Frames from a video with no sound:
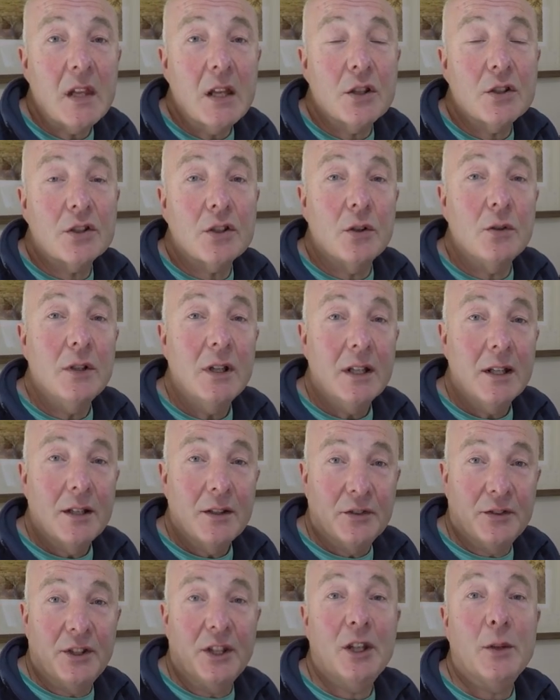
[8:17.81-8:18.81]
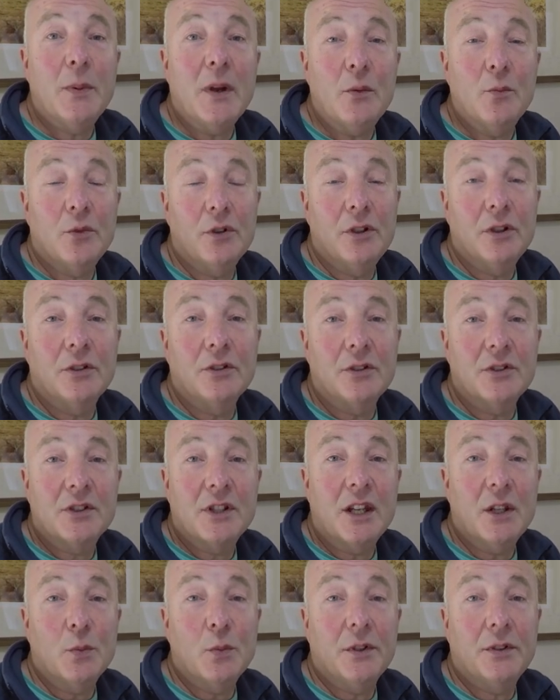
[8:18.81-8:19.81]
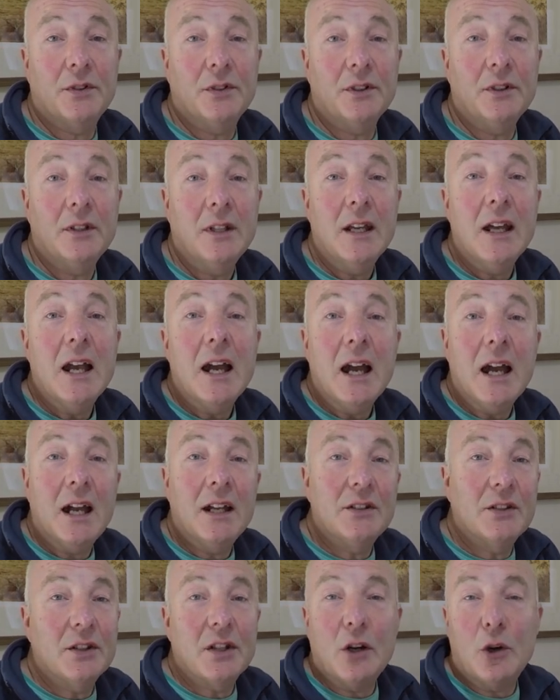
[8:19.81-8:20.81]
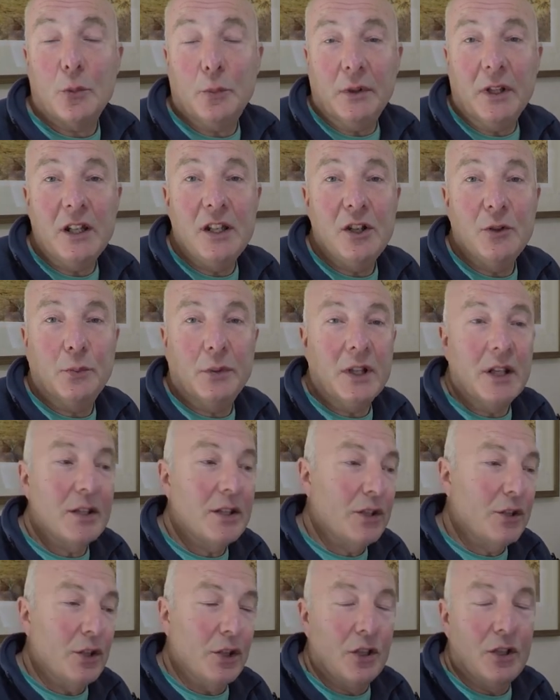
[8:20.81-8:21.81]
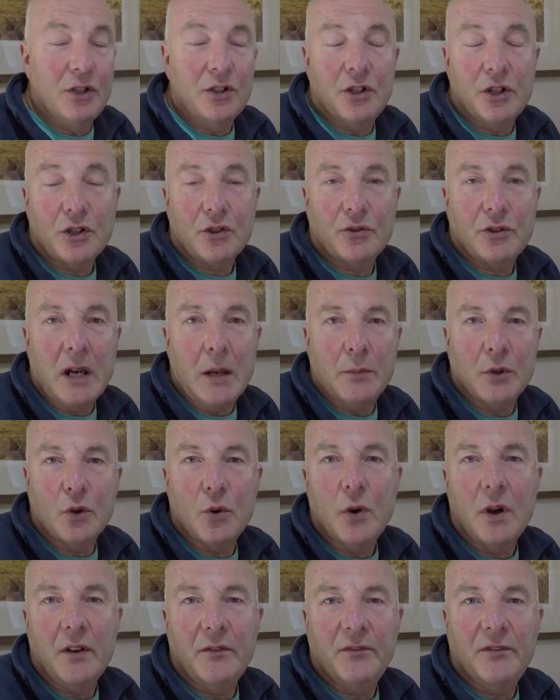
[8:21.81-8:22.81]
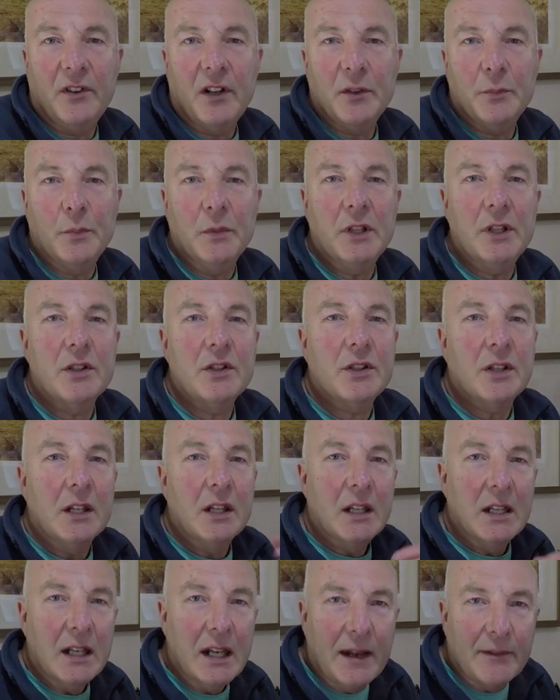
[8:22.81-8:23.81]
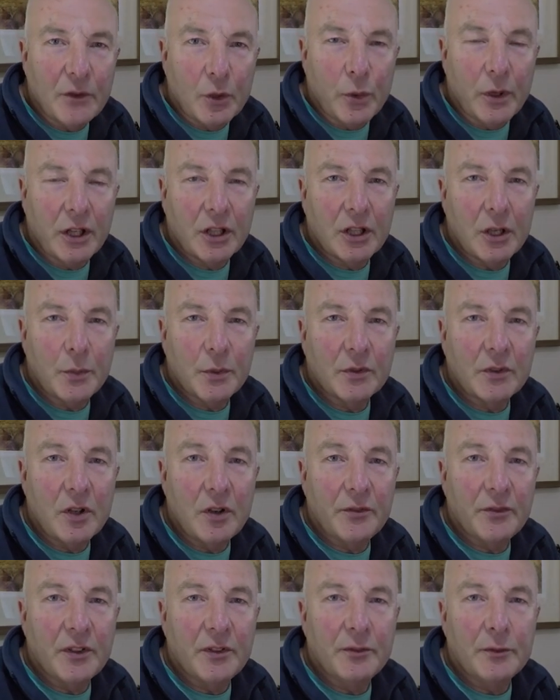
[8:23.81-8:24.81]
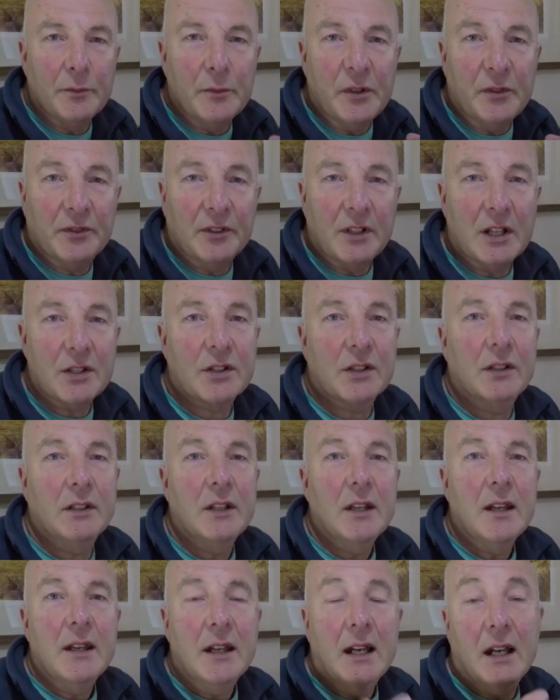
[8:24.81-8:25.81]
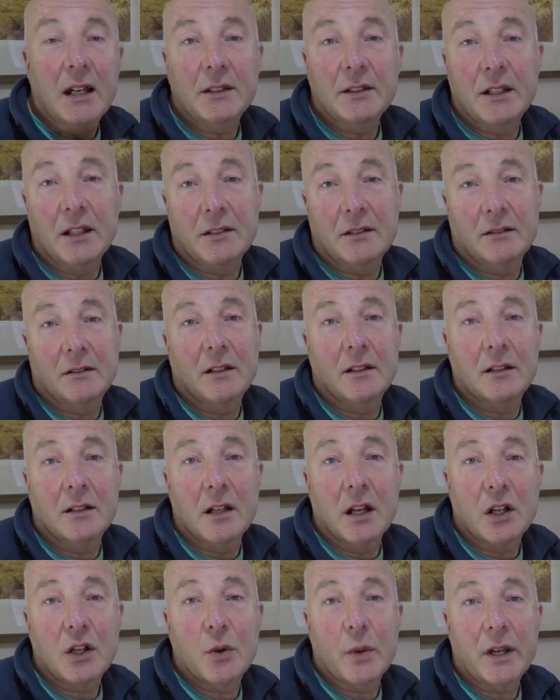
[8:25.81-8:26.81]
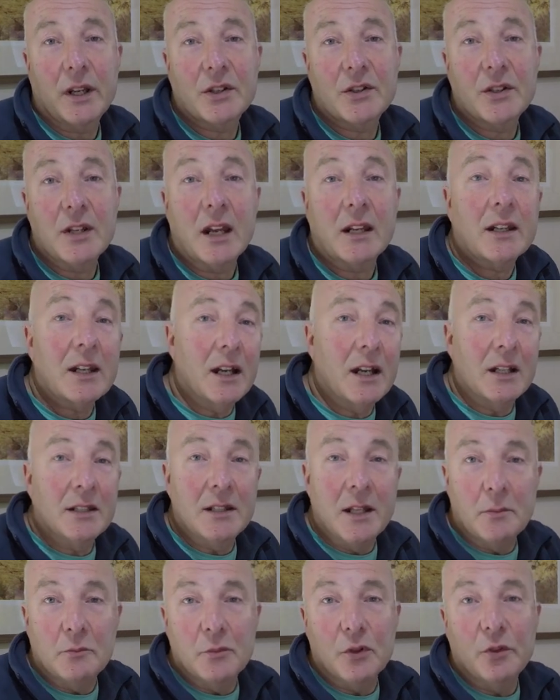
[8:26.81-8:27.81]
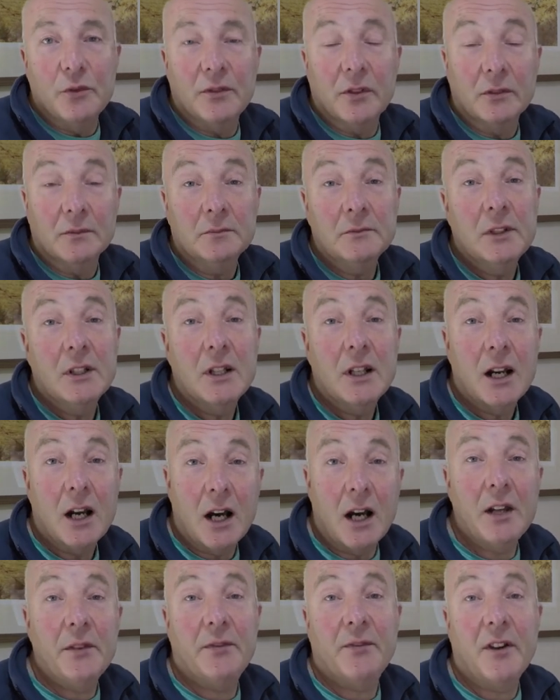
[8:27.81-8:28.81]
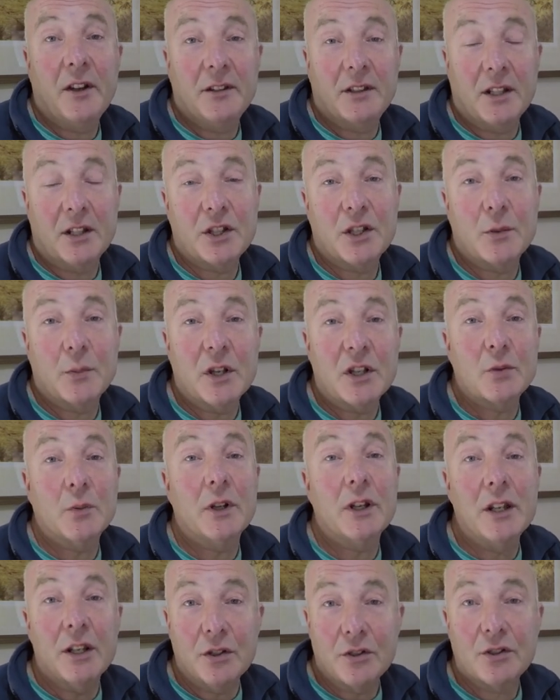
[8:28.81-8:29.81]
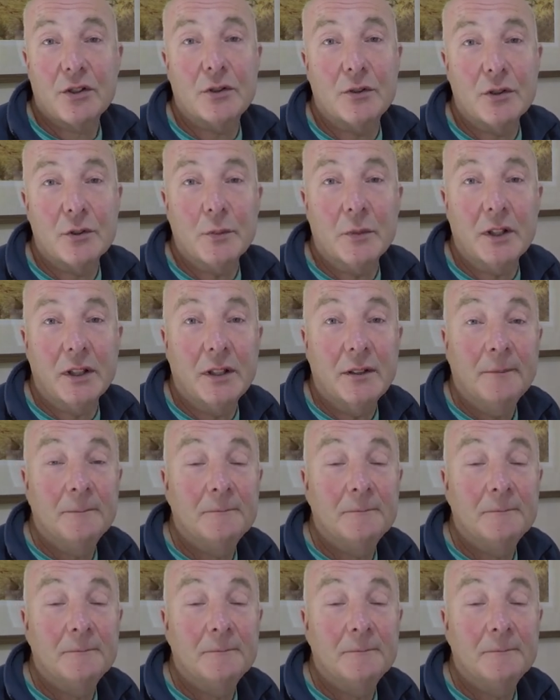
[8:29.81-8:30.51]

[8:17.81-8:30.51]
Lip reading: So think about what you're going to take with you. And there are plenty of places that you can just grab a quiet 5 minutes, have a quick cup of coffee from your flask, and then a quick snack, and then move on. I find that's the best way. It suits me.